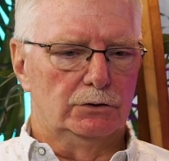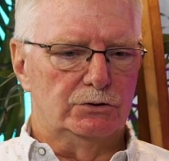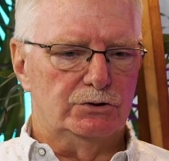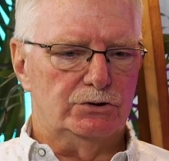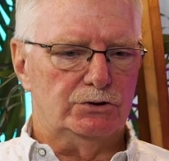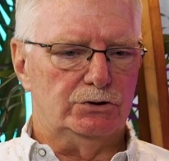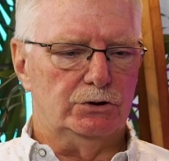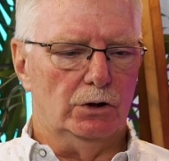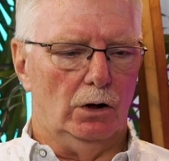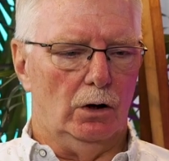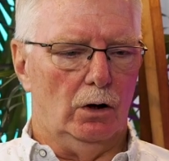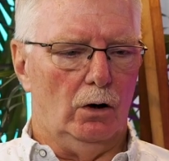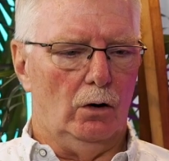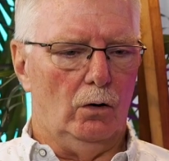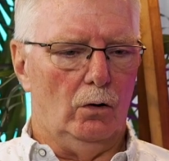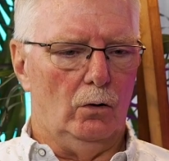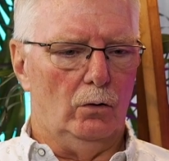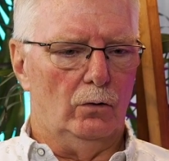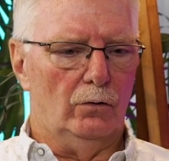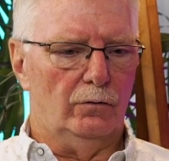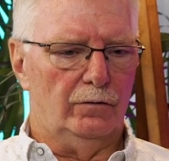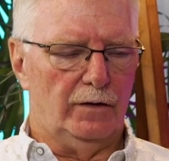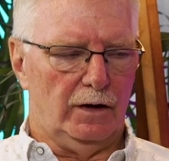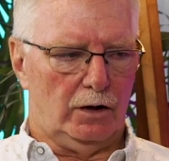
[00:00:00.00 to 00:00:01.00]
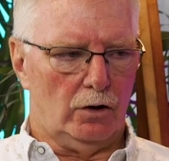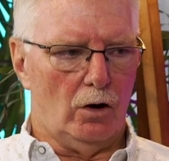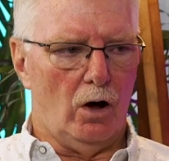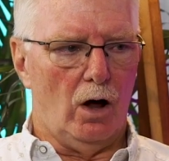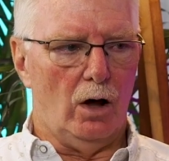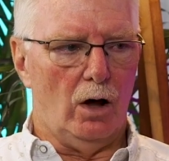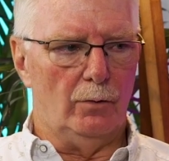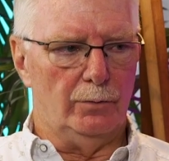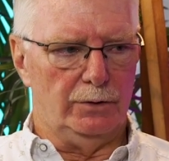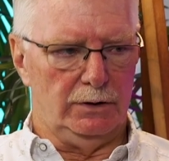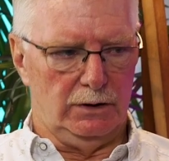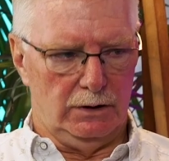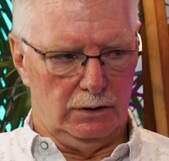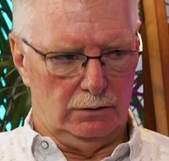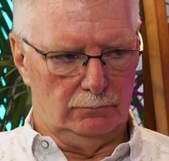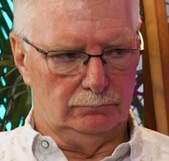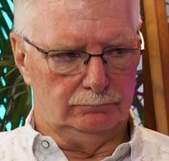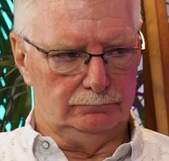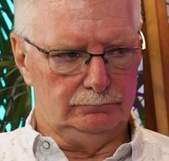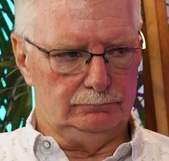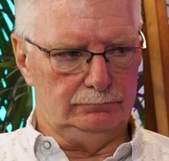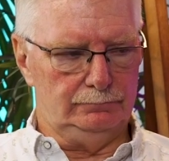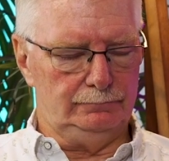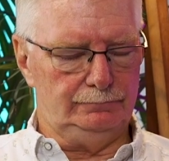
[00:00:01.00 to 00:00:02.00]
So they call me
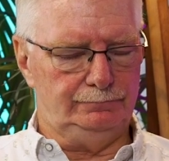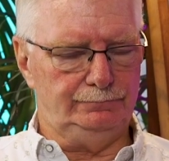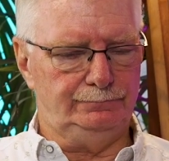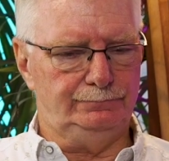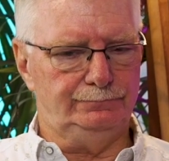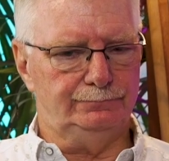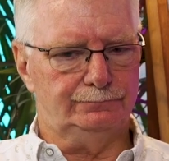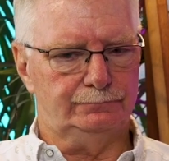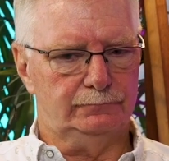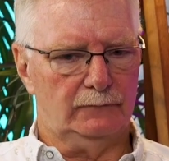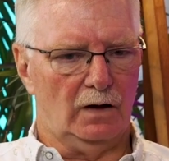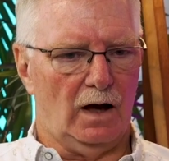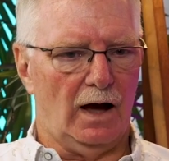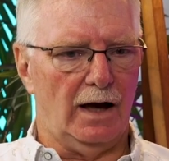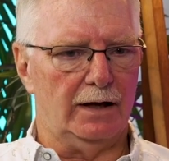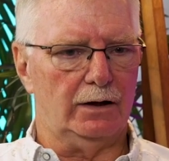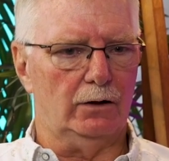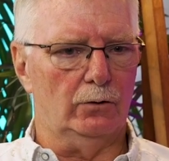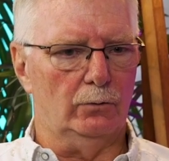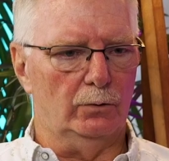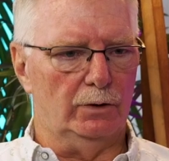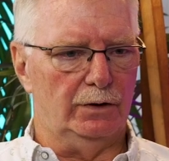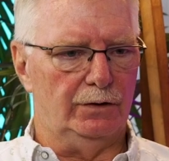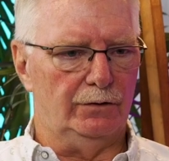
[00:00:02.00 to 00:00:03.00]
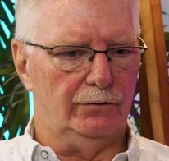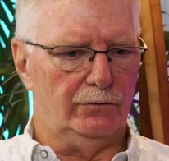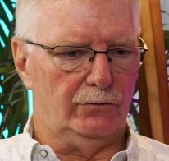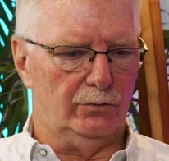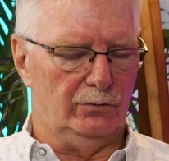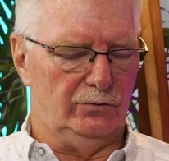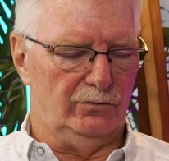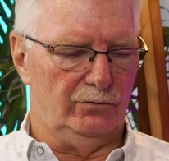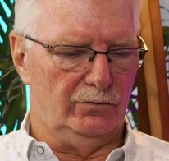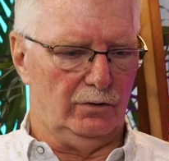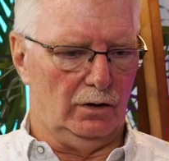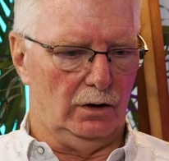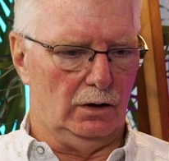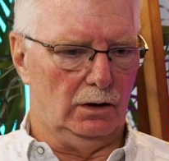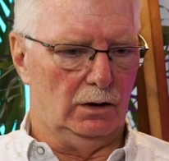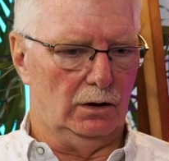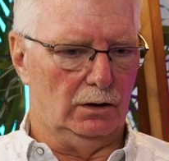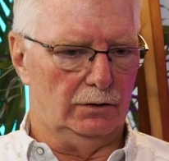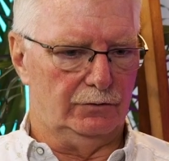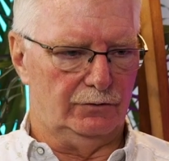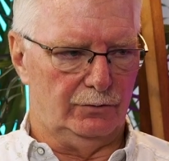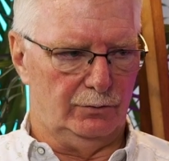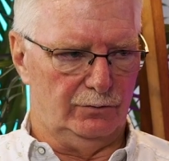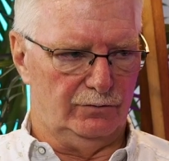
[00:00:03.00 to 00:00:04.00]
in. I go in to
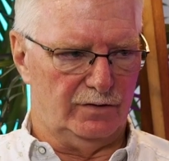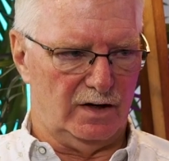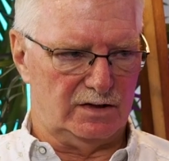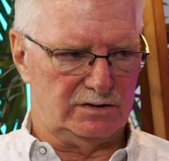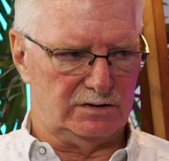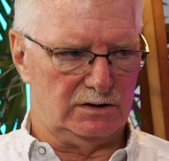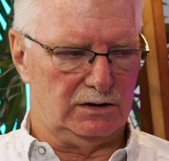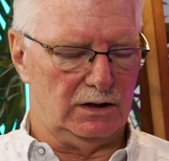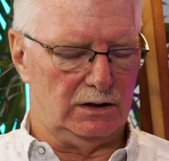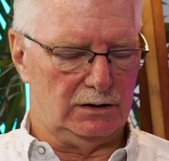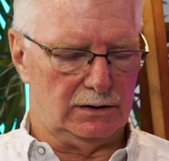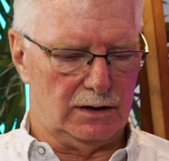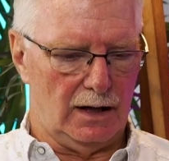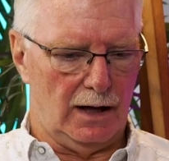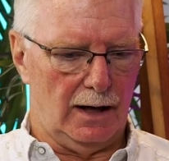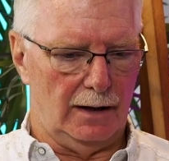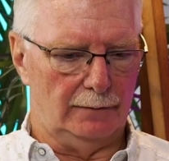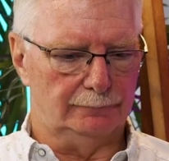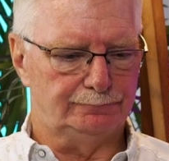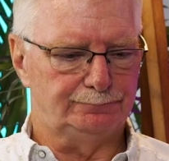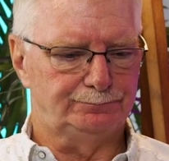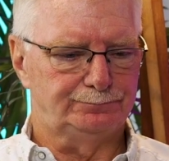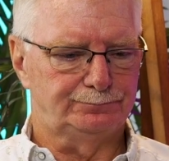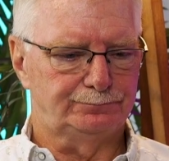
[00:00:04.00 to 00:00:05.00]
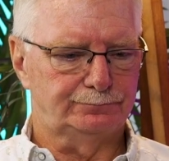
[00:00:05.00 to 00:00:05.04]
investigate that,